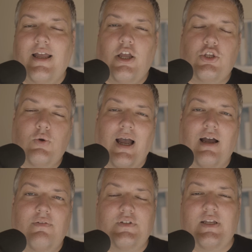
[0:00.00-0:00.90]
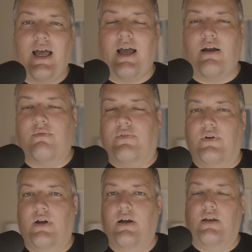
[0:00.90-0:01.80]
you have to have
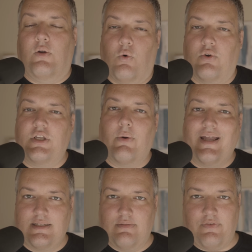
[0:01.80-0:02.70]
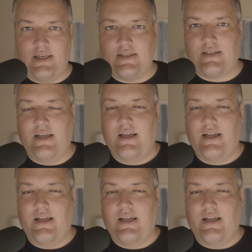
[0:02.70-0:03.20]
an audio interface.